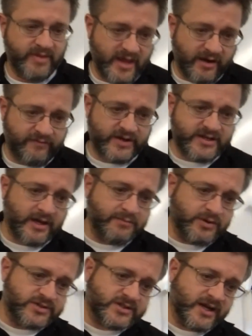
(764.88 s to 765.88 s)
every time
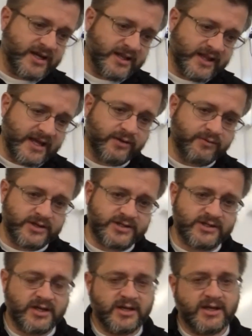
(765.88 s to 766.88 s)
you study a
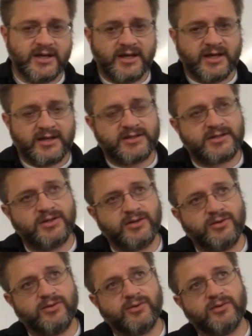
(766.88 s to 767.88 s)
language
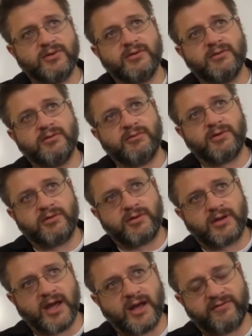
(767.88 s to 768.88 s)
to
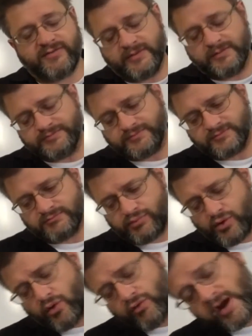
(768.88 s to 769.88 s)
kind of
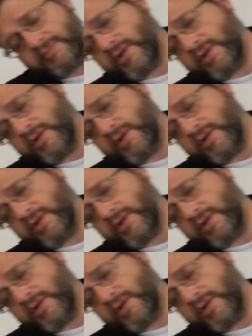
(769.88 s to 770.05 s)
program